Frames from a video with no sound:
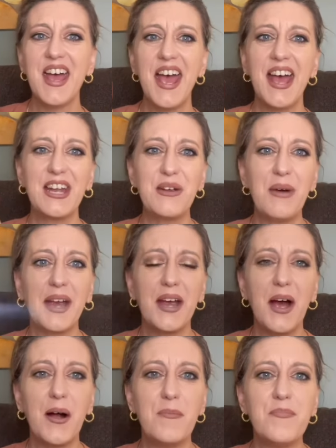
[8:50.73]
Anyway,
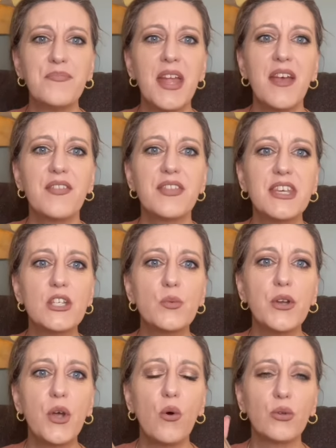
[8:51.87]
this
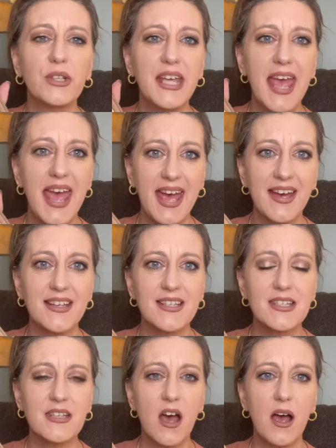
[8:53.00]
one only
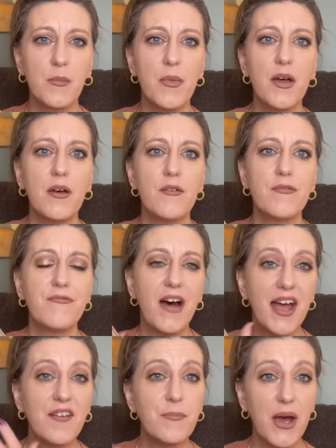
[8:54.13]
has 5
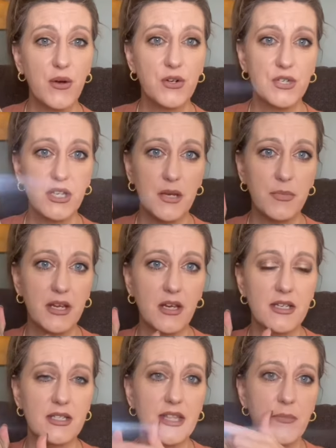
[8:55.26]
powders in it
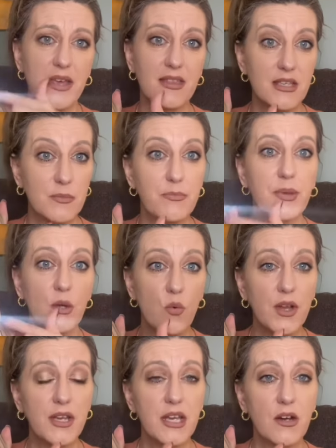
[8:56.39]
because they made this big
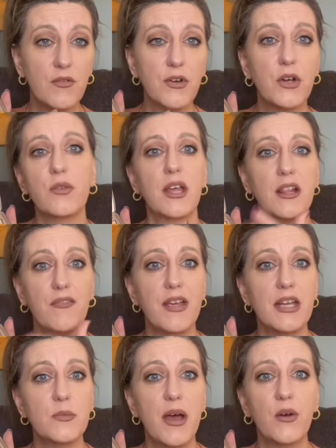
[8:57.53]
one here for like the
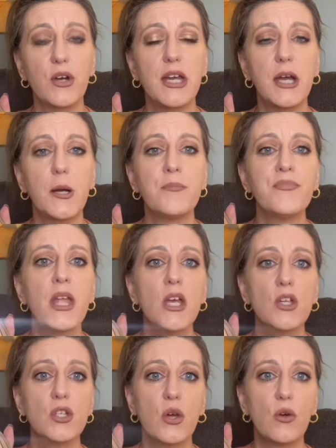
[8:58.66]
face powder here.
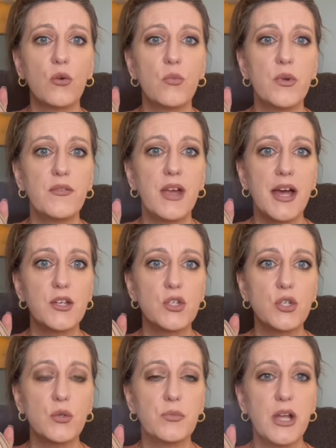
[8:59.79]
So we've got
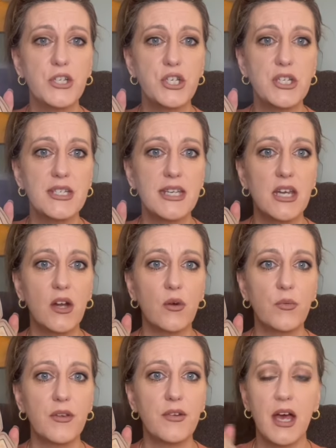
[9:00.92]
2 blushes here.
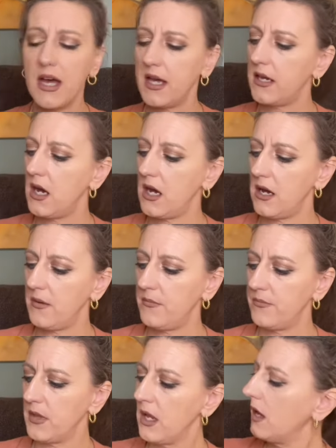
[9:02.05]
We've got,
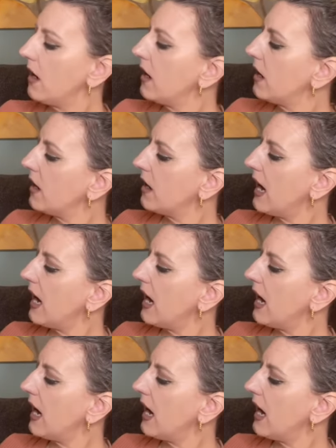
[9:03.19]
a